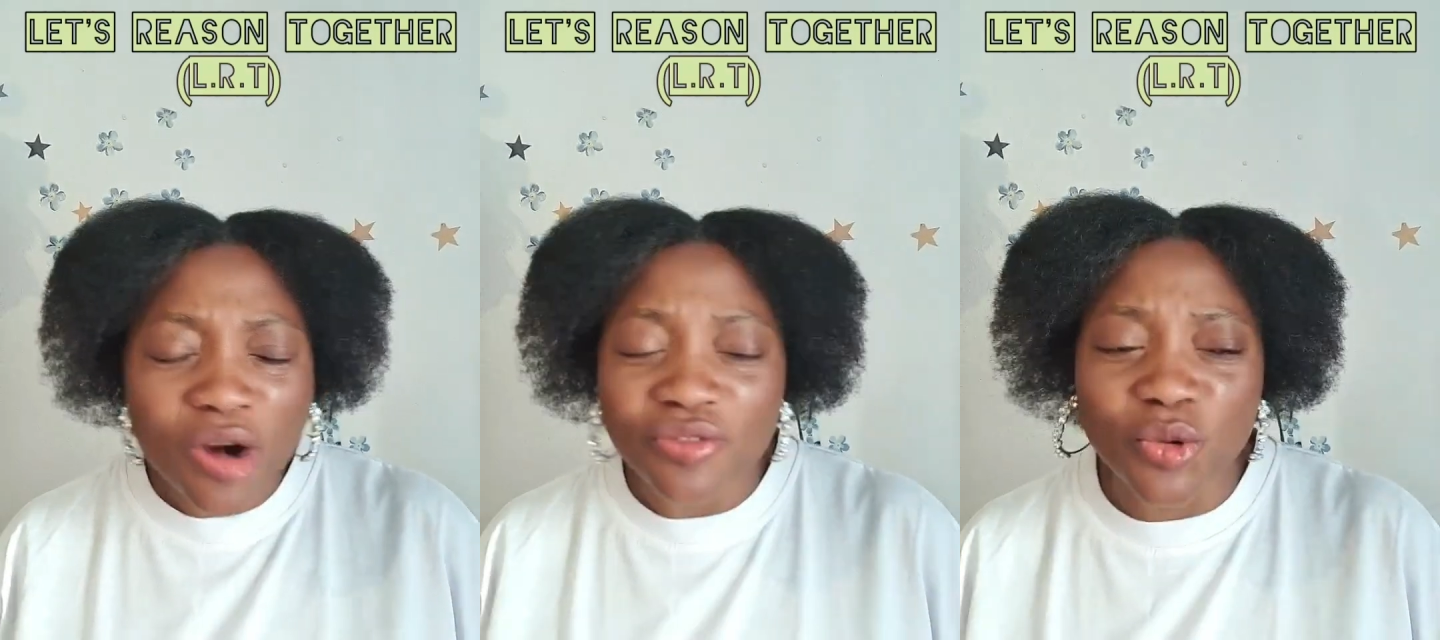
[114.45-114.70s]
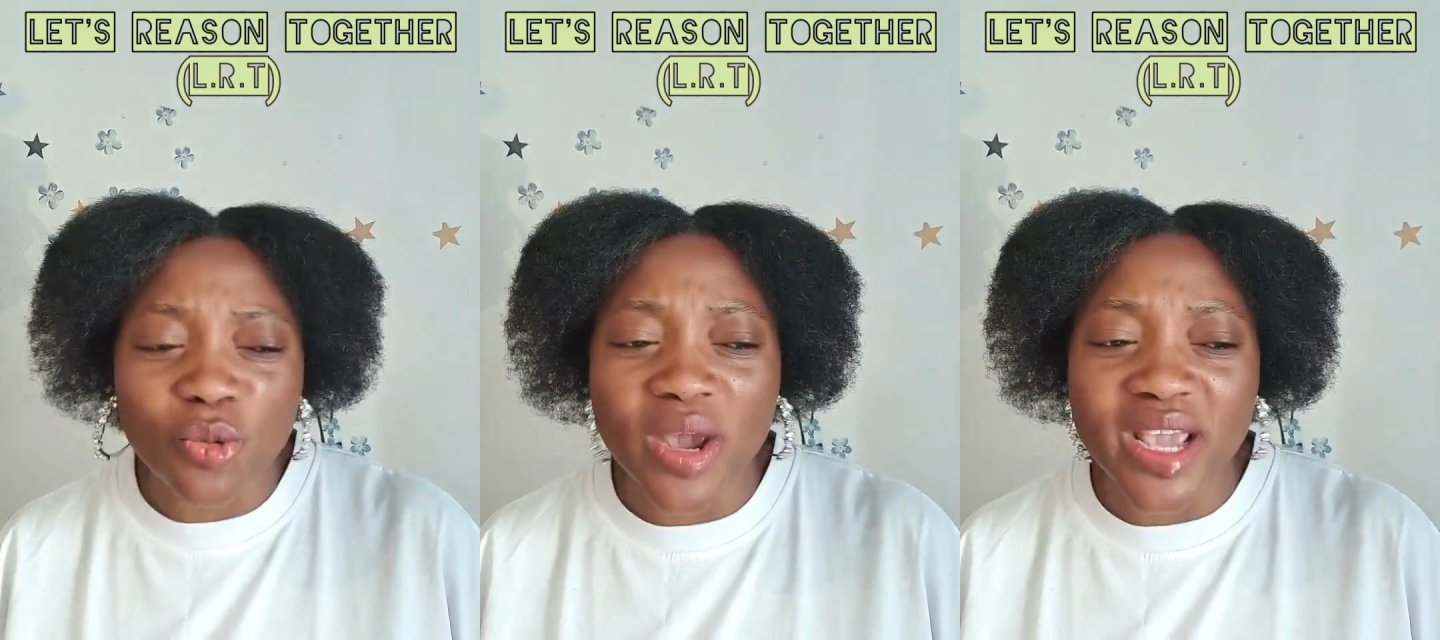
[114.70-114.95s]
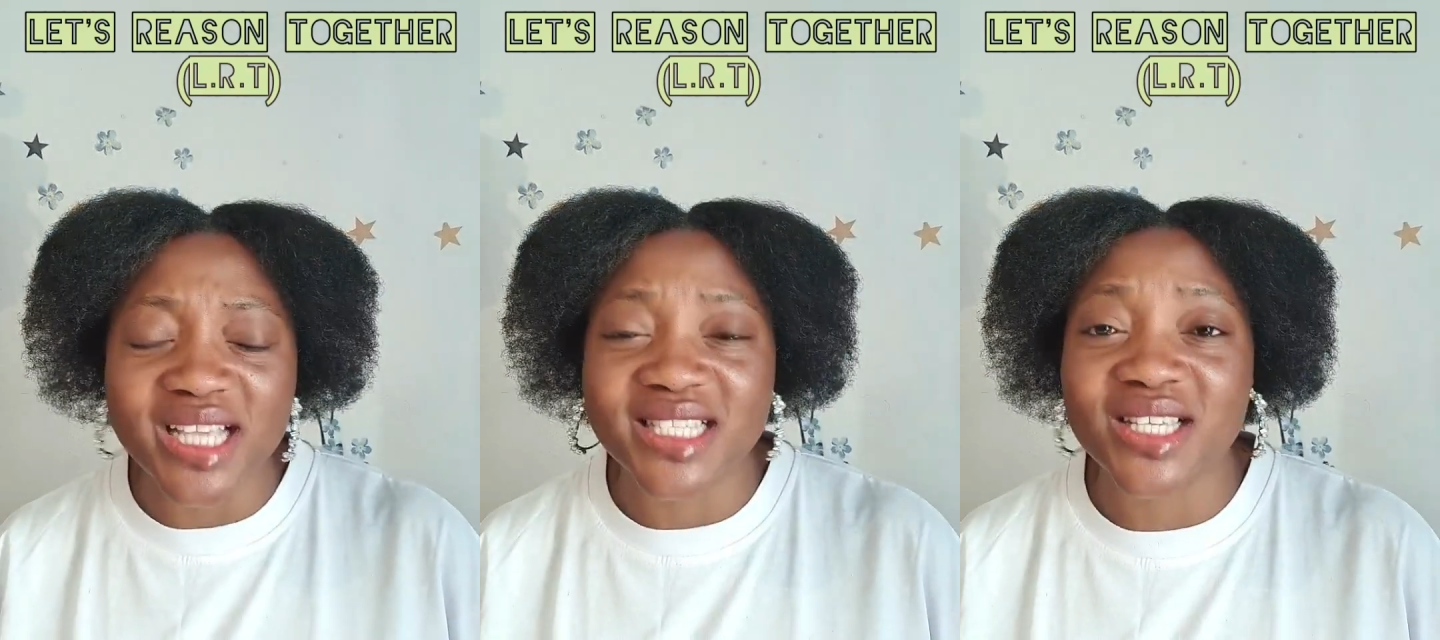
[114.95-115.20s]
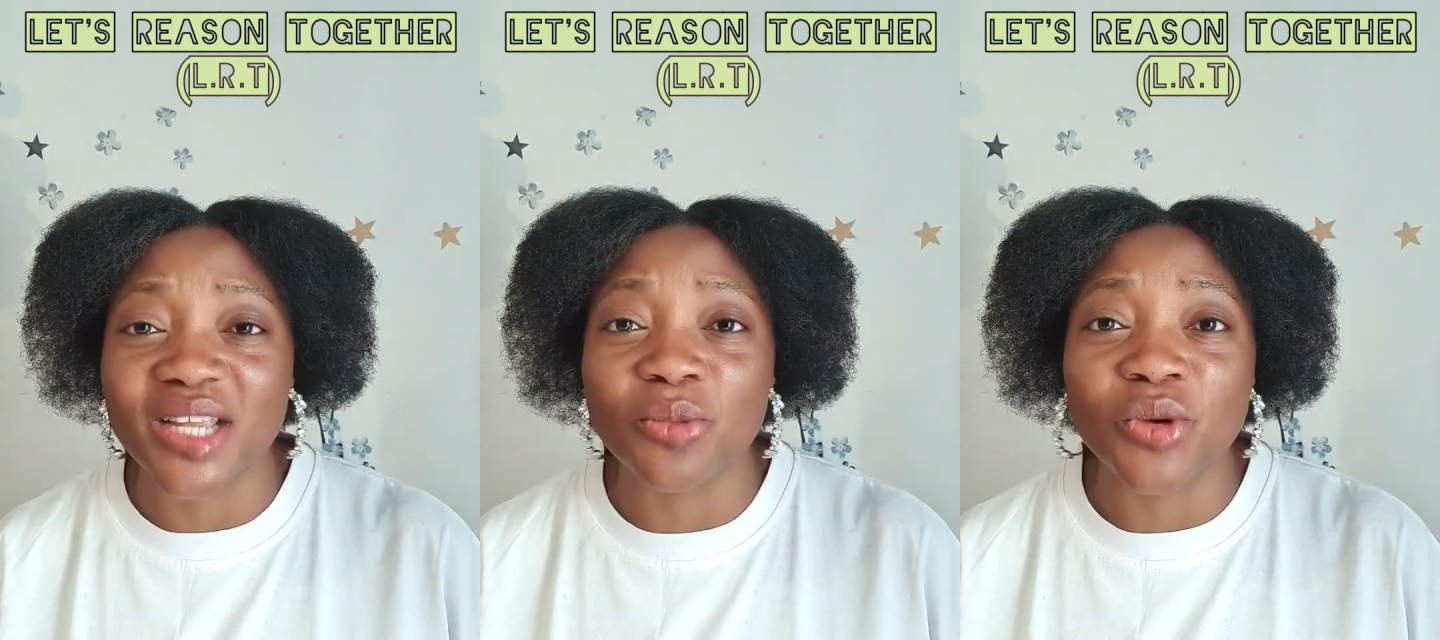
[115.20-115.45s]
of the
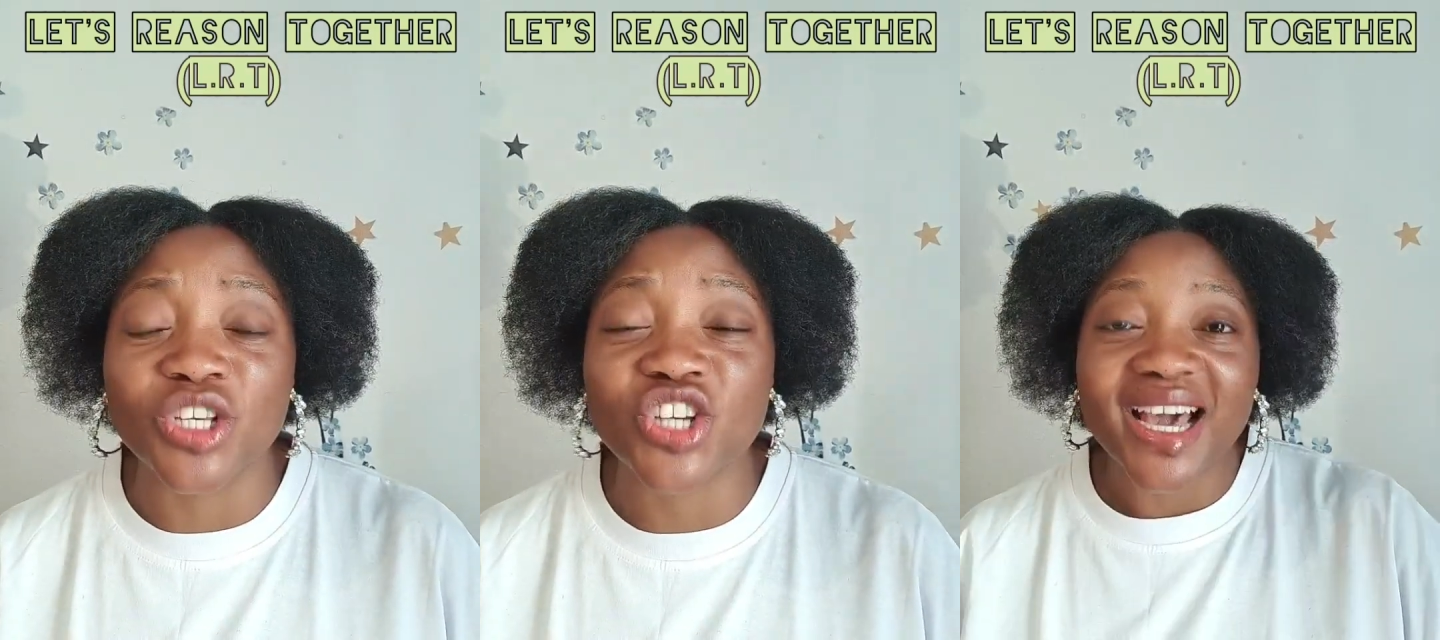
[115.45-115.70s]
ways in which